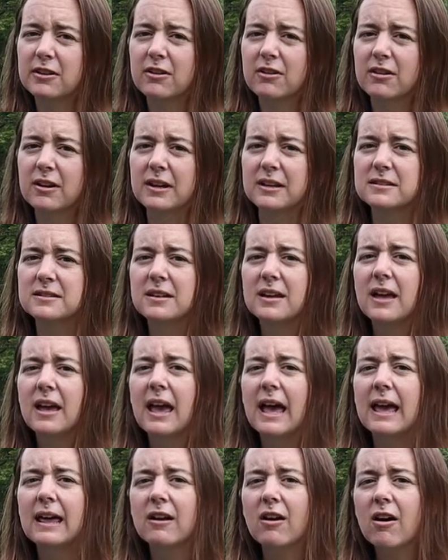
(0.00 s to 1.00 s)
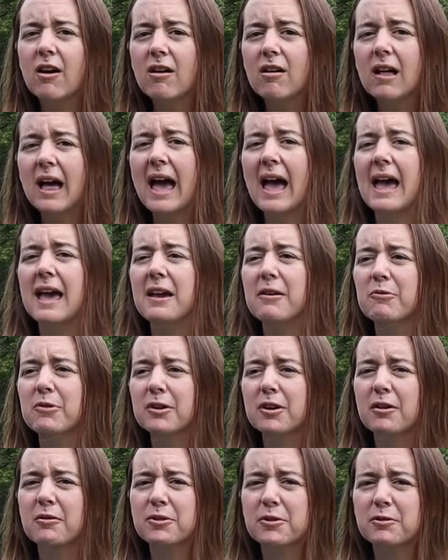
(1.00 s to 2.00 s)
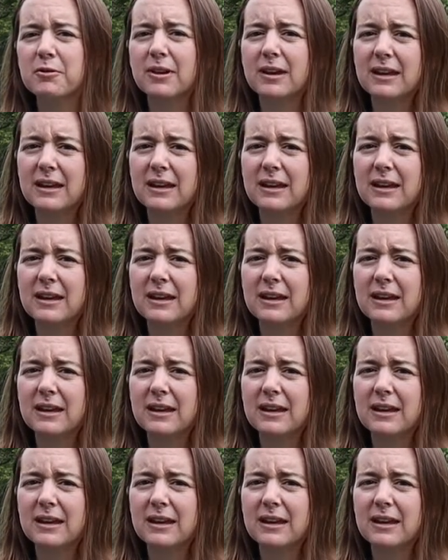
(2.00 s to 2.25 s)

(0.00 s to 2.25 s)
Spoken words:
degrees. And all hay will go through a